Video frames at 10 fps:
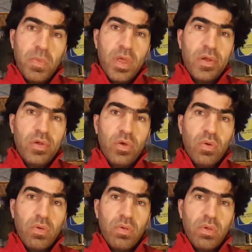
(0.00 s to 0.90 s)
I don't
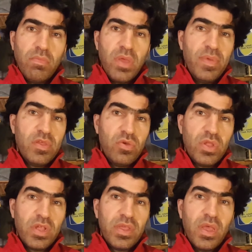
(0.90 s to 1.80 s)
know. Maybe it's a good
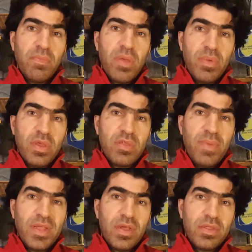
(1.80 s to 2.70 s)
idea, maybe it's a
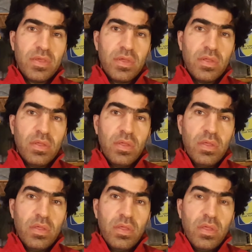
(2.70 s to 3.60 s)
bad idea.
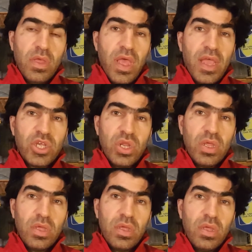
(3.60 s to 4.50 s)

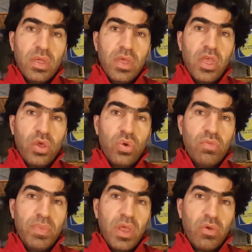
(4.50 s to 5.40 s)
Actually, it
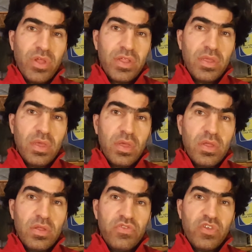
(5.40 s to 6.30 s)
could be a good idea
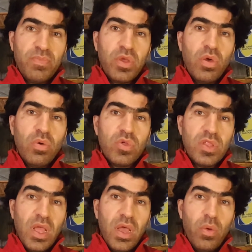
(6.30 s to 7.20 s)
just because
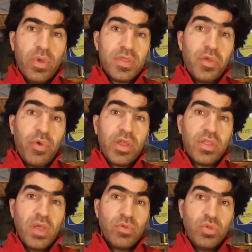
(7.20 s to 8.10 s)
now it's the right
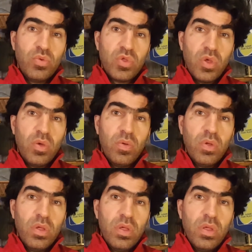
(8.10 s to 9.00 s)
time to do so.
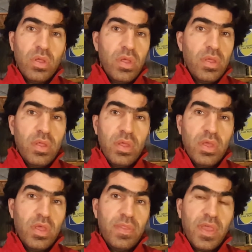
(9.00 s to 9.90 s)

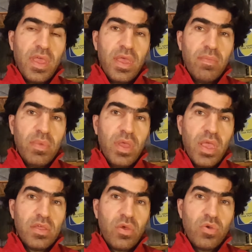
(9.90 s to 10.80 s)
The game
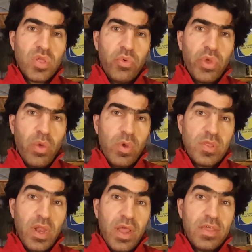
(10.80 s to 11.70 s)
against Costa Rica was
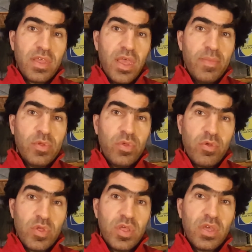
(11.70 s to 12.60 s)
the last game in
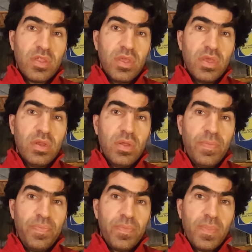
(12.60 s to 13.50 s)
2016,
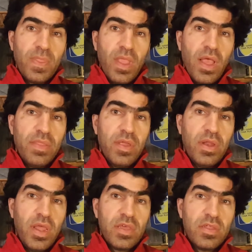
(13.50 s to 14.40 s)
and the
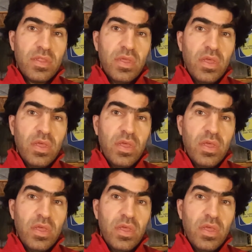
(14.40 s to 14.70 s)
next